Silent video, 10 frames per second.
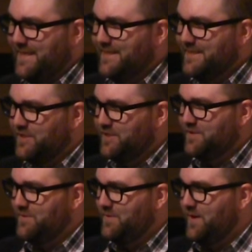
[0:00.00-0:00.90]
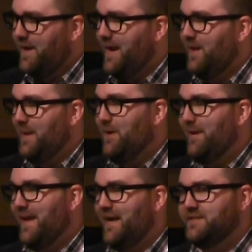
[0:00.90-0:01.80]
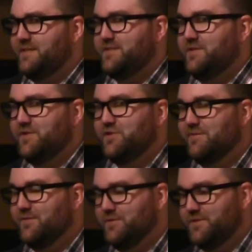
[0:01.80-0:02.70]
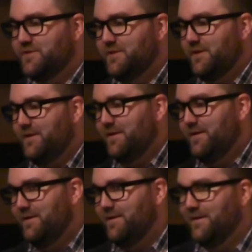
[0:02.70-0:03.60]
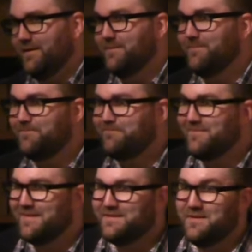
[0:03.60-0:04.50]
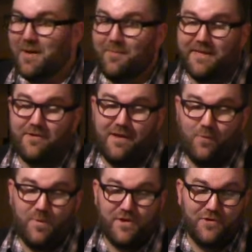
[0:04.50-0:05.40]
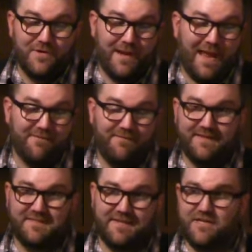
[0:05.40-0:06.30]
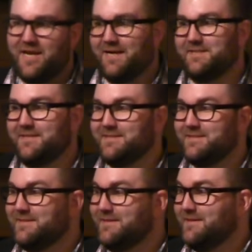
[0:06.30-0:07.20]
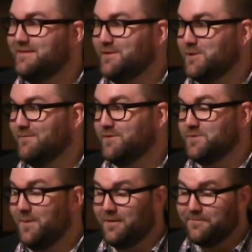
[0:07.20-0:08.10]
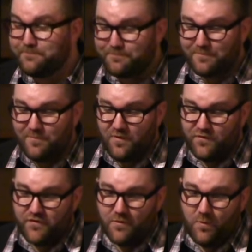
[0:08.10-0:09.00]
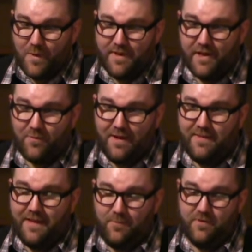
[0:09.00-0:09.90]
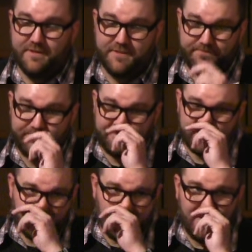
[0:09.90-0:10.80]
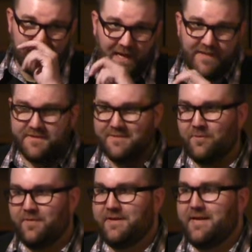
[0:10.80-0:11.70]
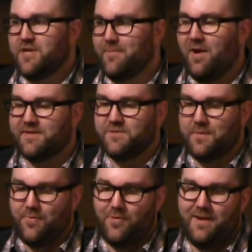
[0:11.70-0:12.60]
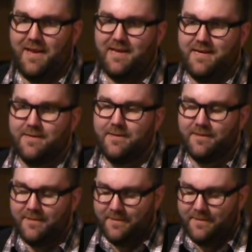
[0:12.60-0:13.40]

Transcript: in addition to not allowing access to the servers um, to the public internet, we couldn't have S S H access to the servers as well. So the way we got around that was kind of the similar thing to HAProxy. We put a,